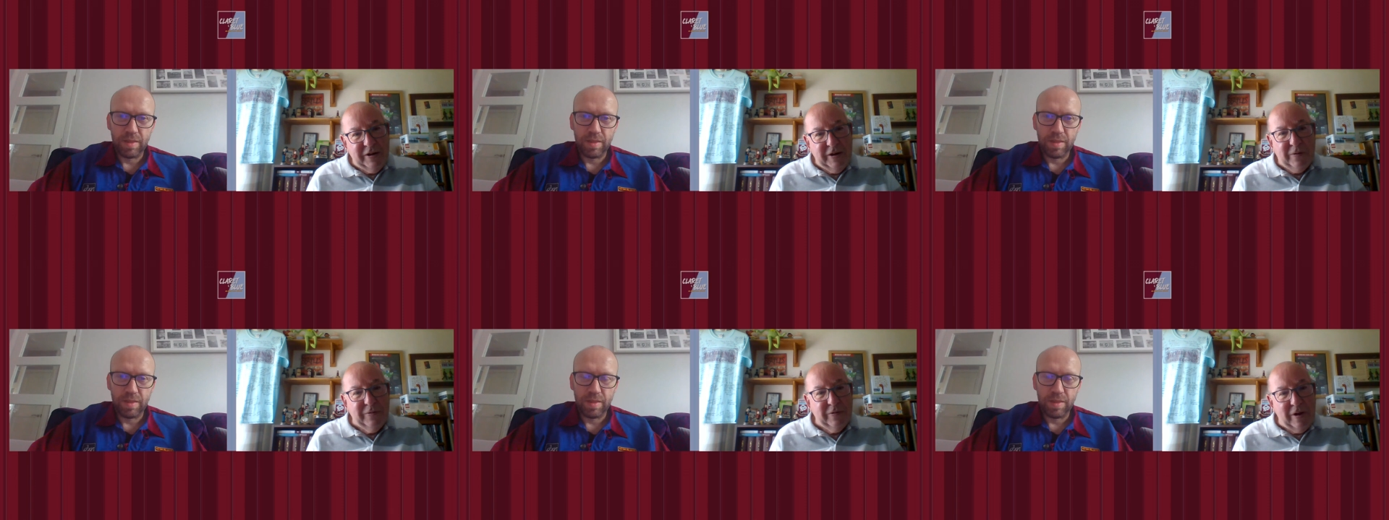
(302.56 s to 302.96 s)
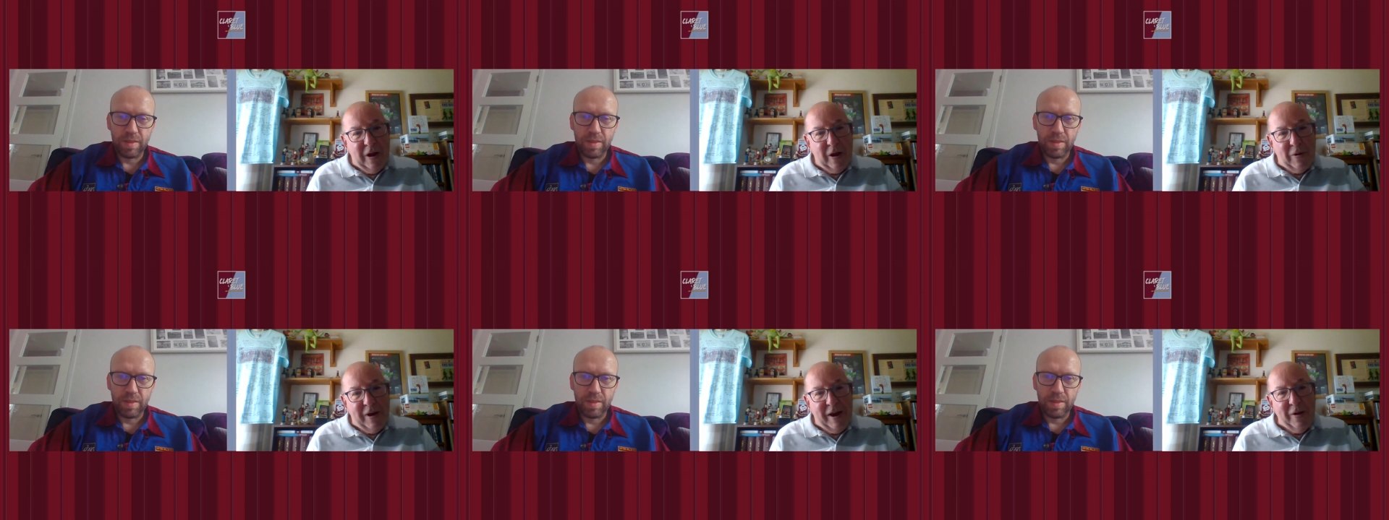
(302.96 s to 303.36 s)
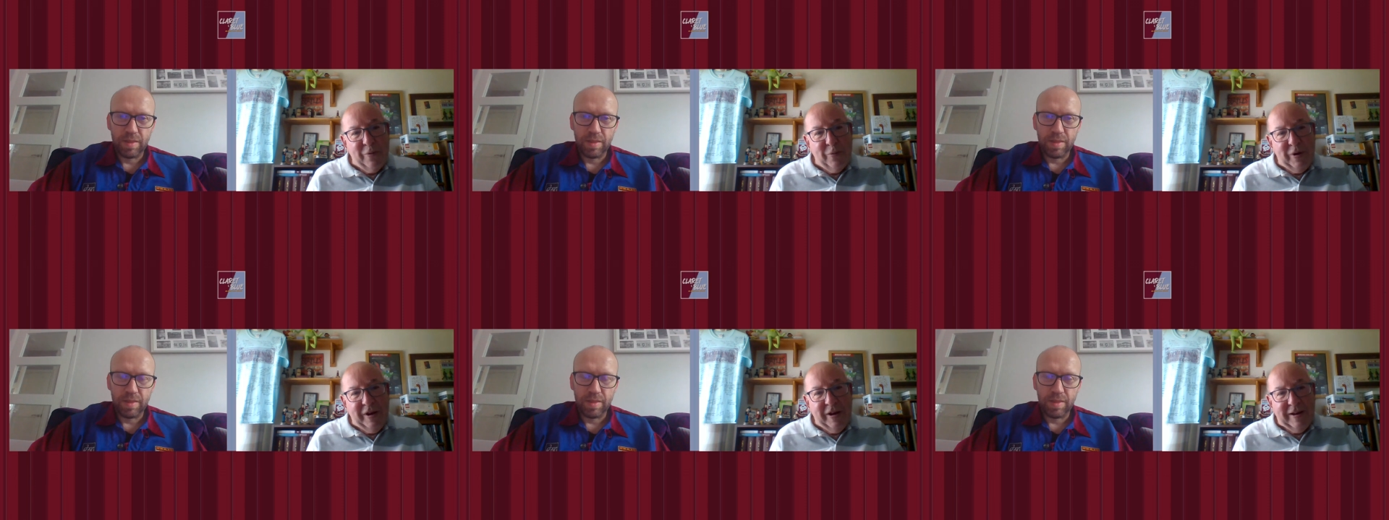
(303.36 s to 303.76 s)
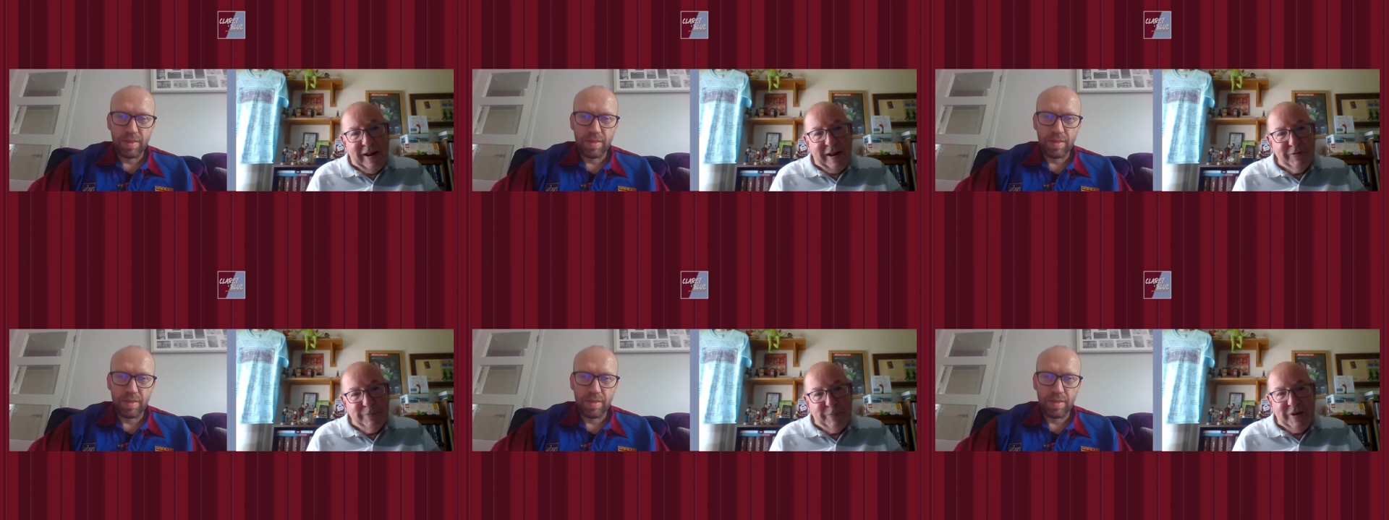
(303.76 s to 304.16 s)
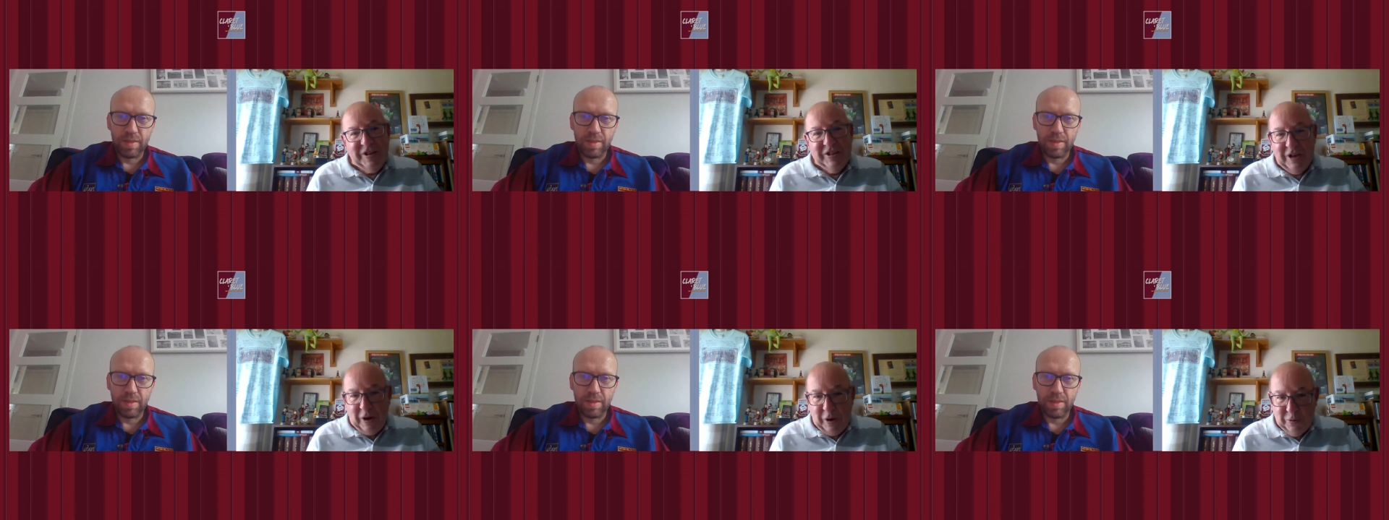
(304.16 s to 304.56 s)
Speaker 1: don't know how we can be
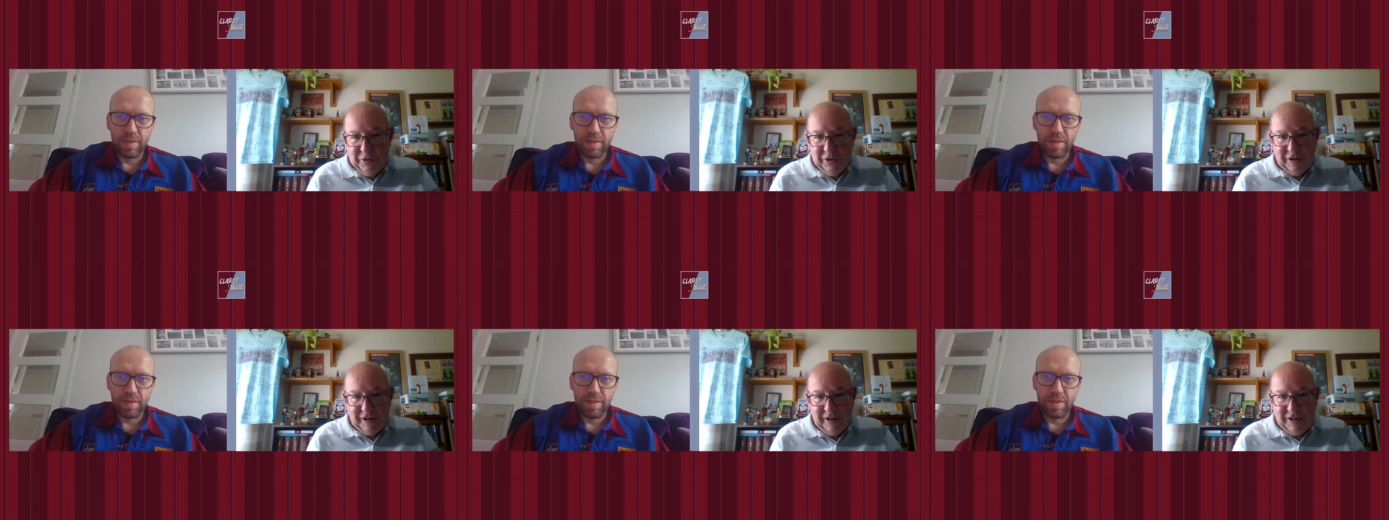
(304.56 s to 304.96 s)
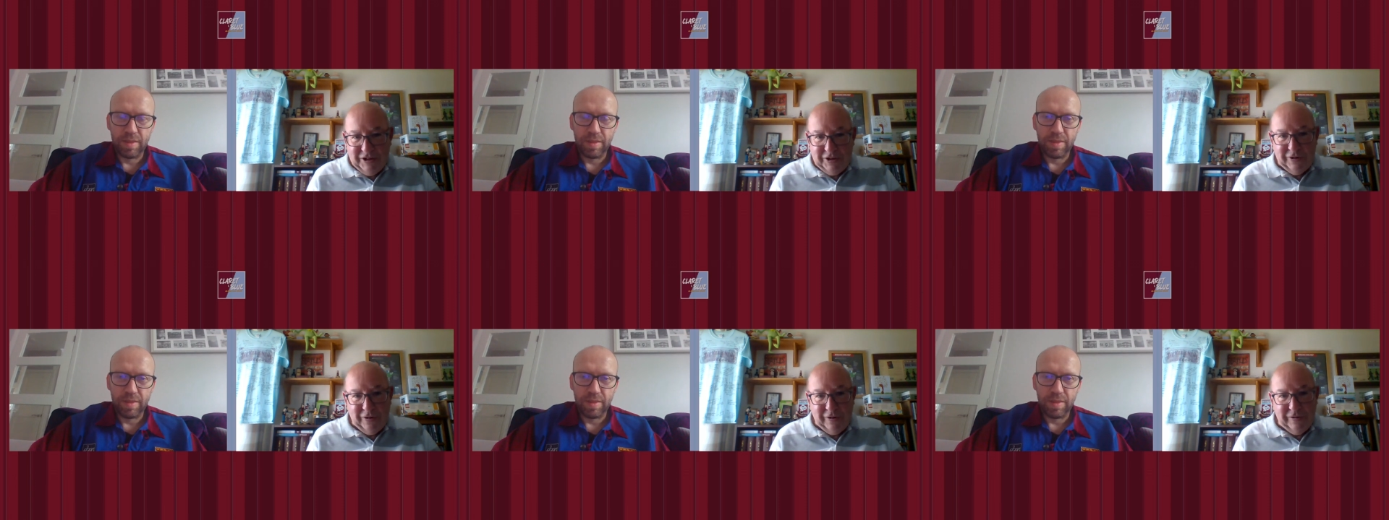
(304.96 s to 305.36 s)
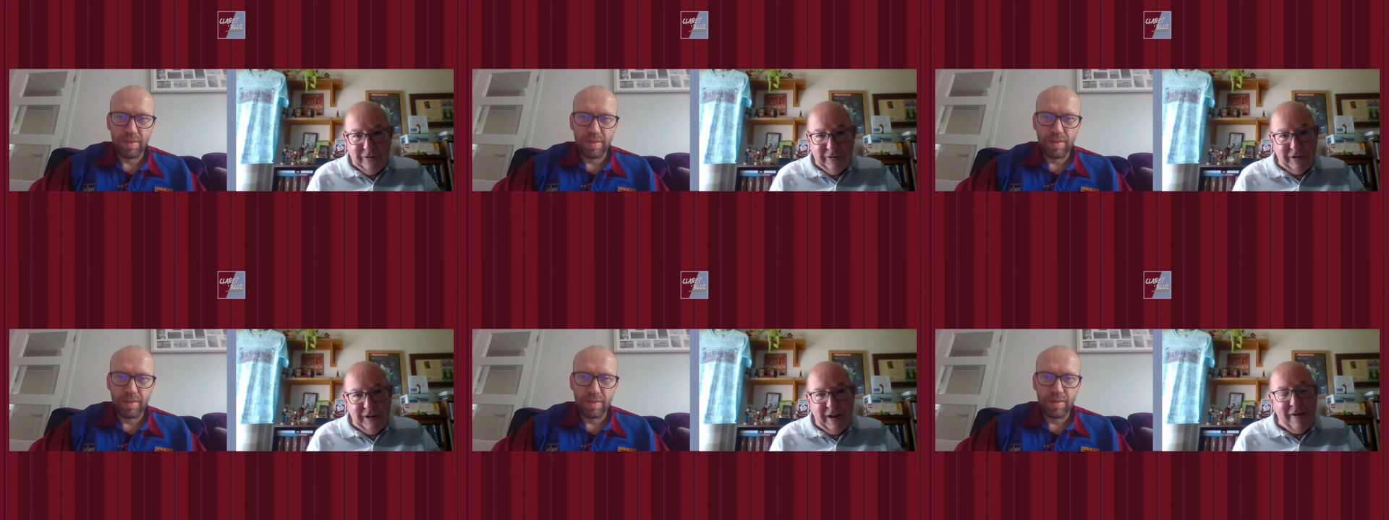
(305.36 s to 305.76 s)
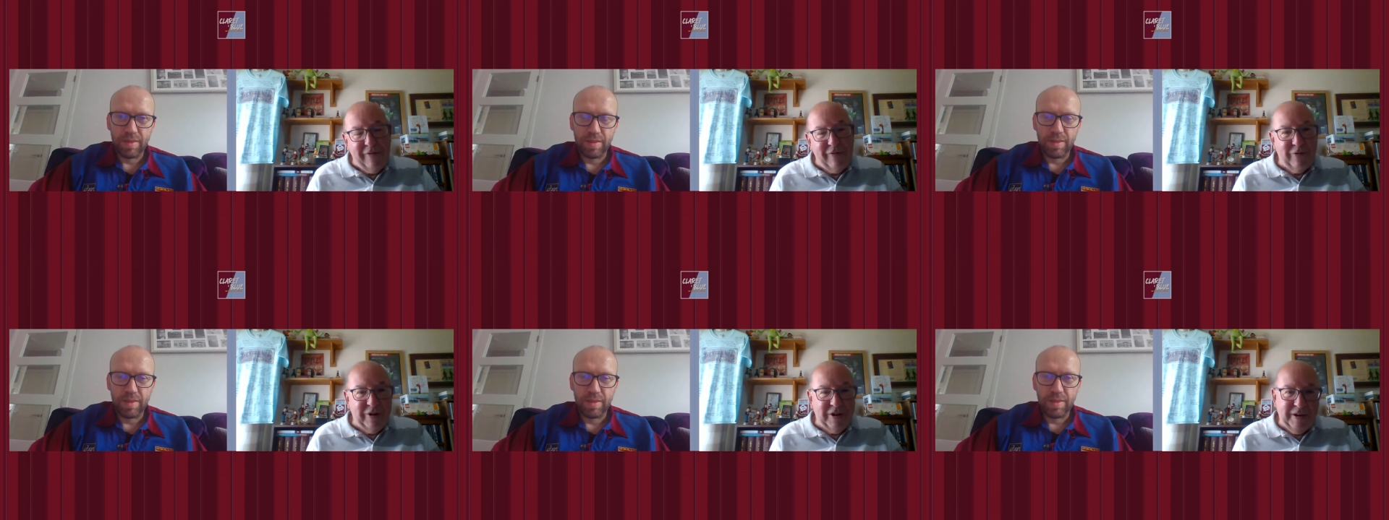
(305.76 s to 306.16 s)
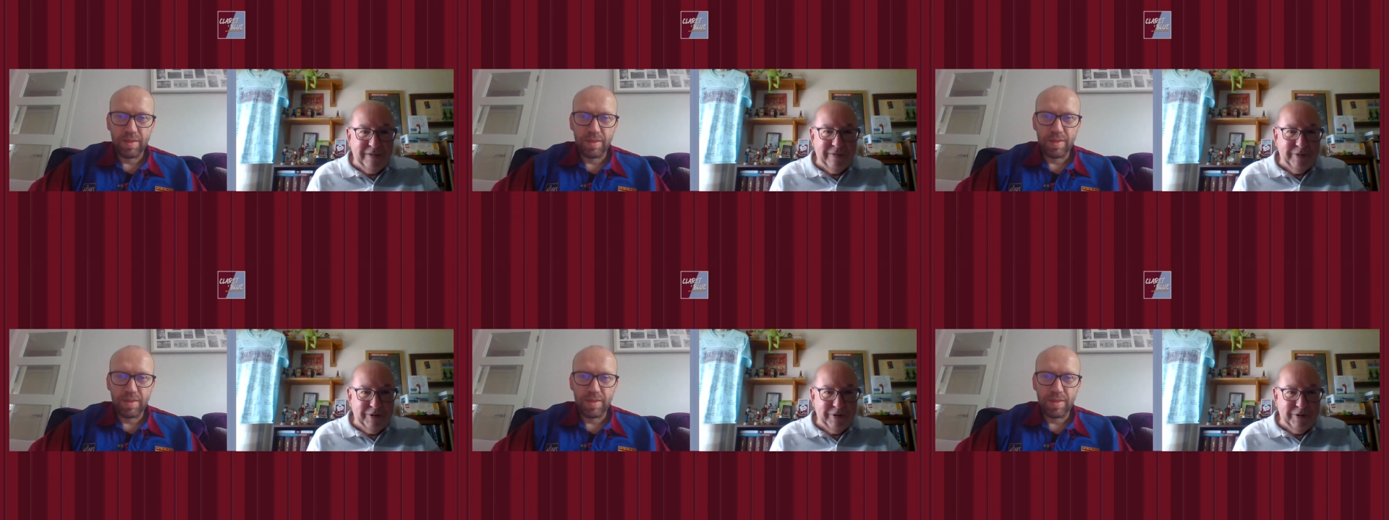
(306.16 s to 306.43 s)
totally certain that every